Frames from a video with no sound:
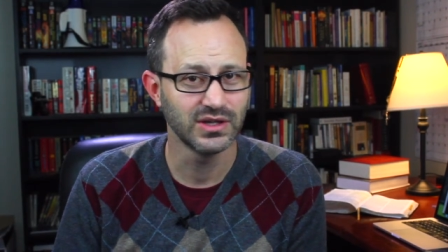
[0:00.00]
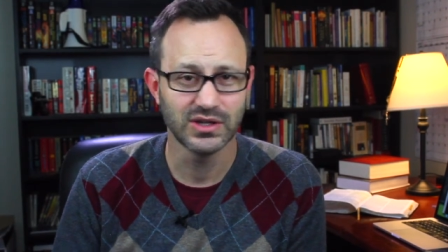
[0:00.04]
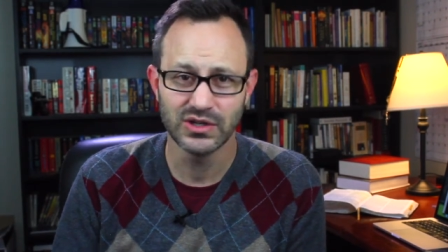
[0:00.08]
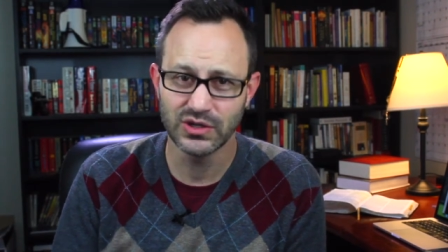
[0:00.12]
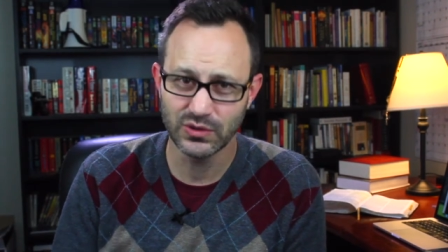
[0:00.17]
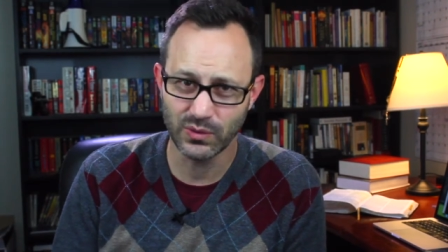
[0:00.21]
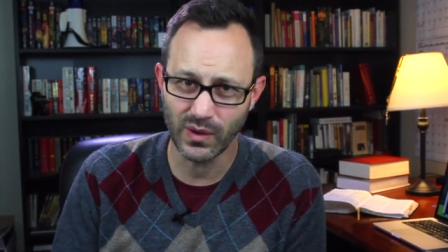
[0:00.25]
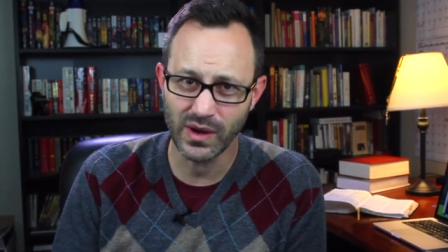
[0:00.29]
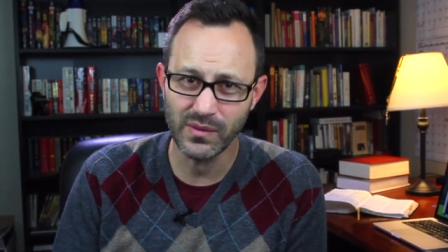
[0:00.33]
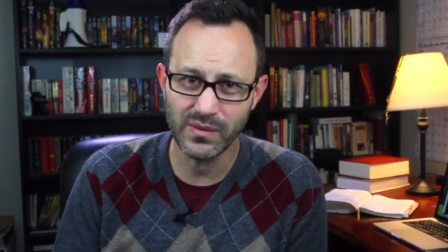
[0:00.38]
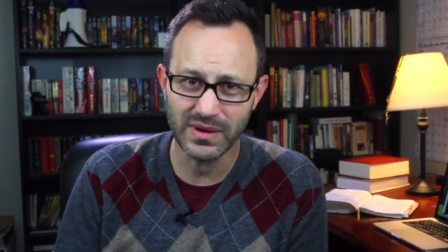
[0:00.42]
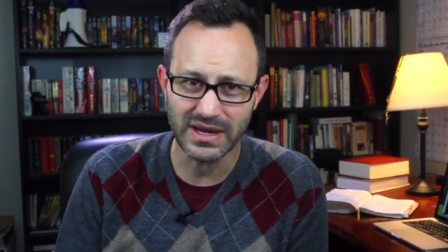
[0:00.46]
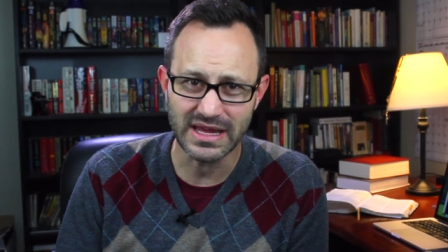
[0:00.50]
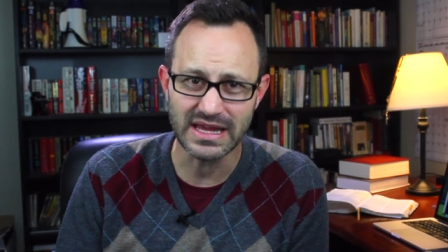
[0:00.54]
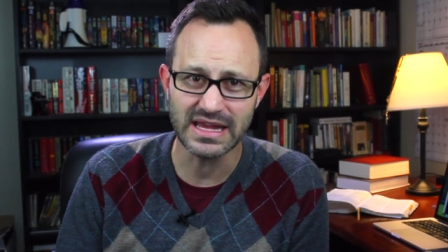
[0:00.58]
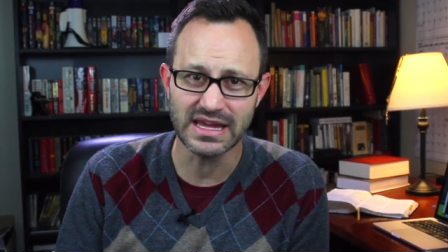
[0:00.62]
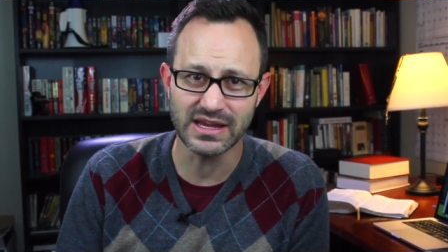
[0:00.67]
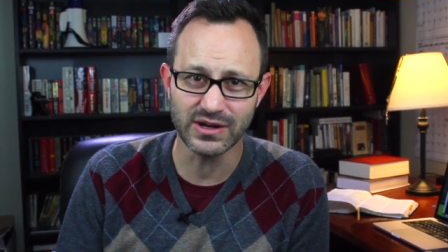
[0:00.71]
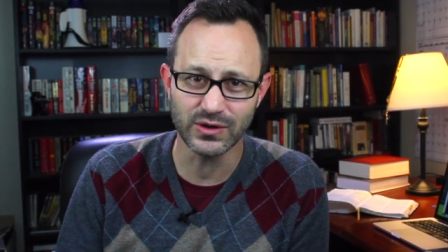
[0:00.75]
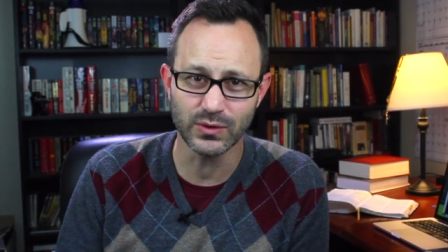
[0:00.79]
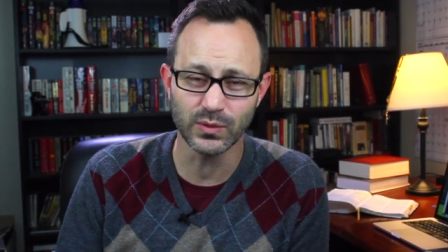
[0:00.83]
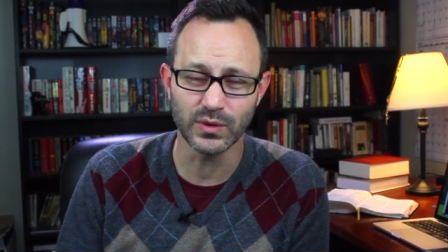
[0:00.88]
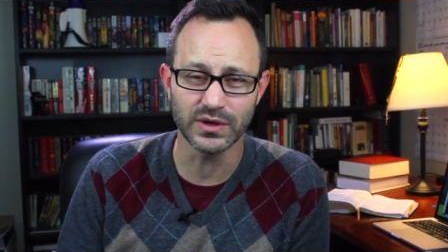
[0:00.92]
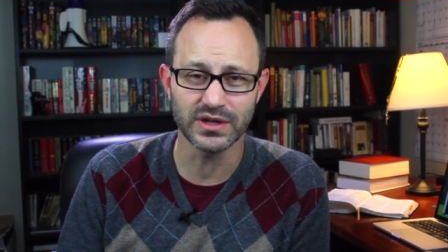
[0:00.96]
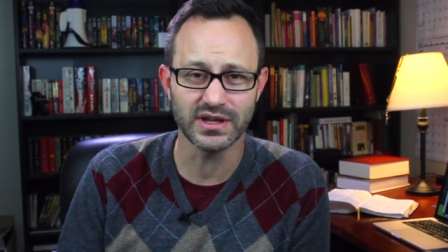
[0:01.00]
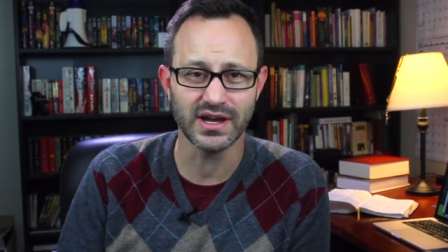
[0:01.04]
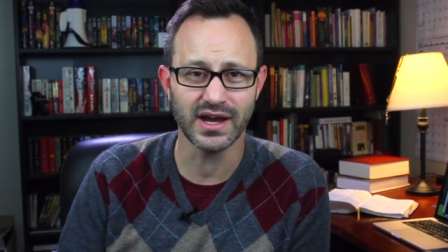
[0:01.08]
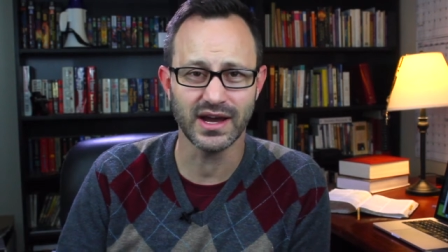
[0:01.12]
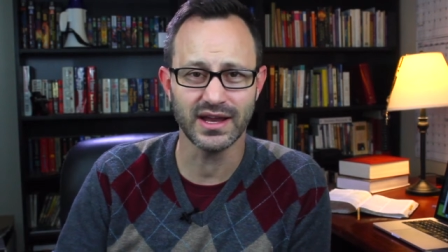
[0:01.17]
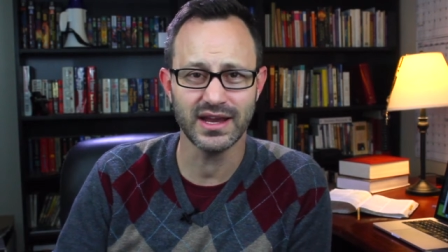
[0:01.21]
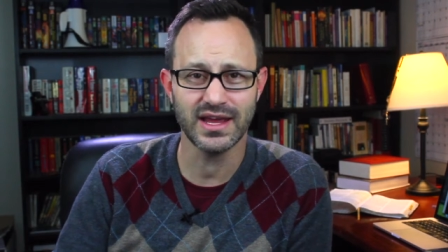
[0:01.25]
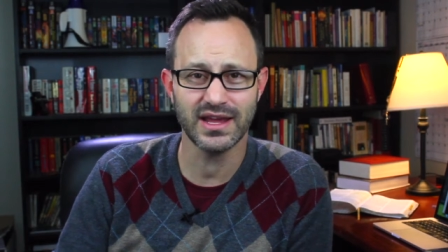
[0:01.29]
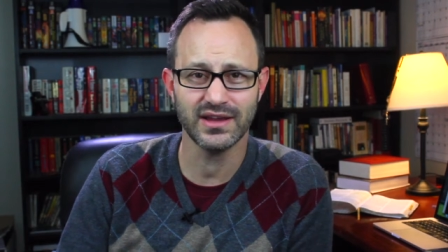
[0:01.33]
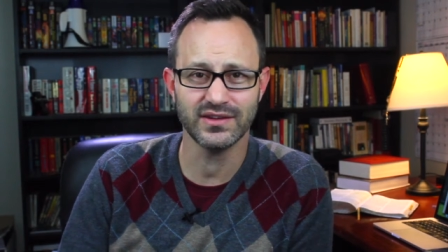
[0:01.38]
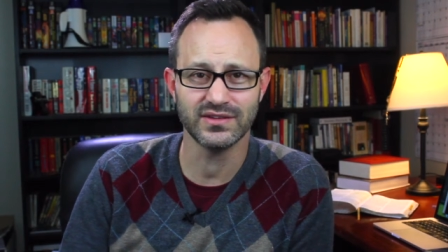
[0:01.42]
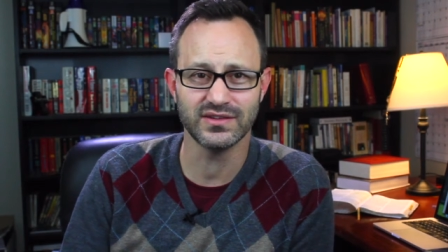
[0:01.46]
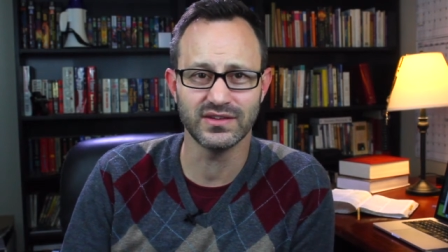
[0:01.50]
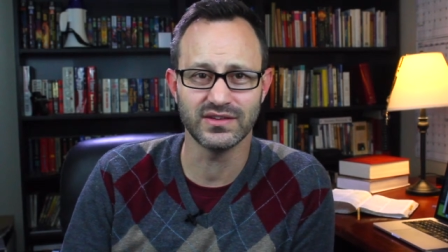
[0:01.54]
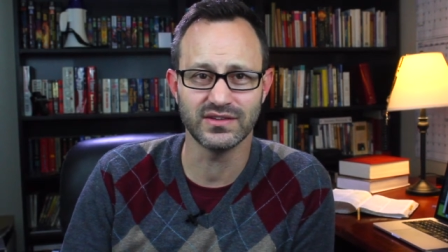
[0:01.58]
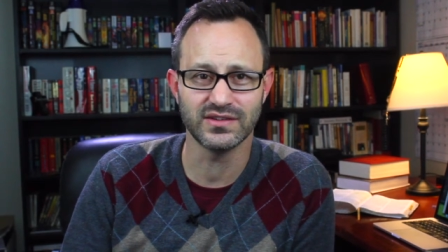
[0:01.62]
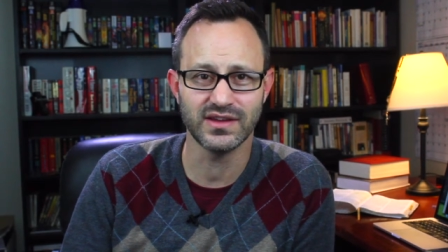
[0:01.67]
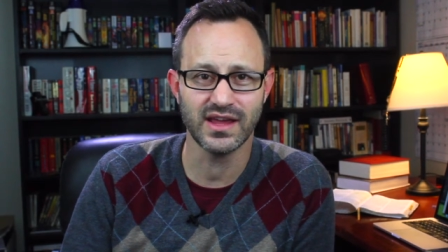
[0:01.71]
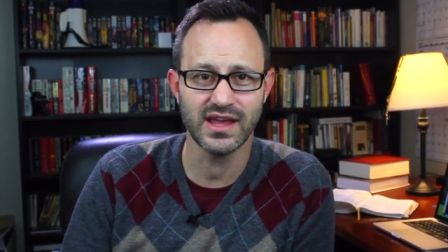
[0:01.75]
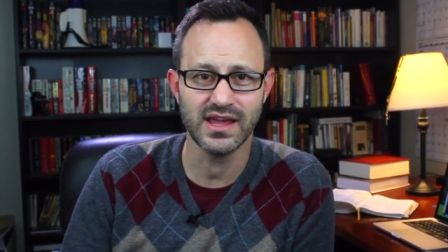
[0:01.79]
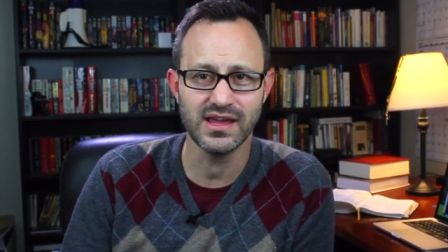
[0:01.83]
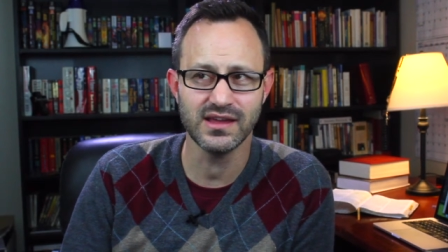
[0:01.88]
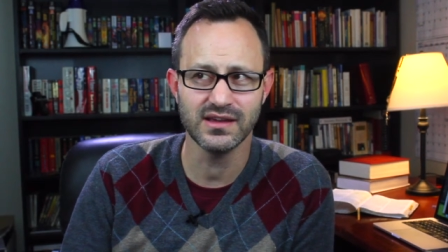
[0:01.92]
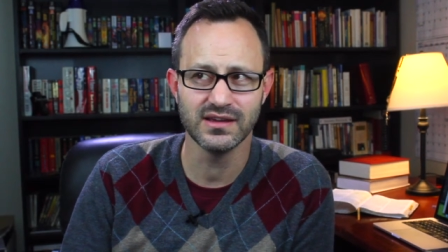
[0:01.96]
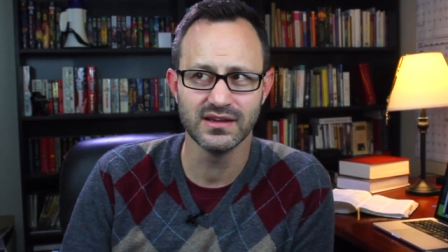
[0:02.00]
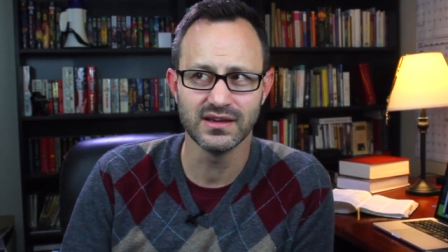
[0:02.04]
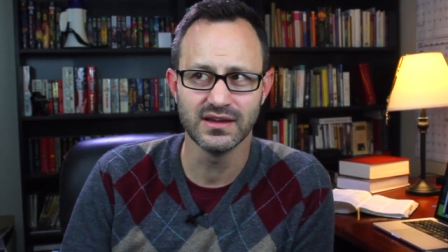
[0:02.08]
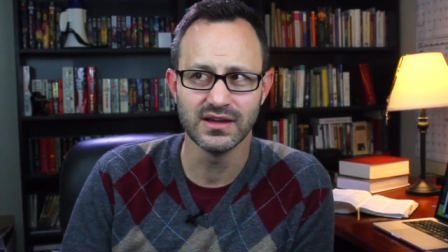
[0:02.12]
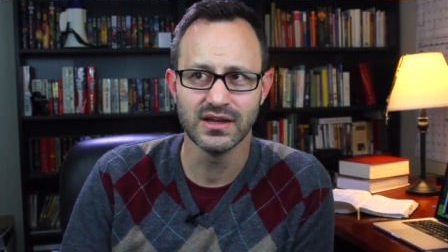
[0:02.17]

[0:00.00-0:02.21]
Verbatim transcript: Do I want to hear what God has to say?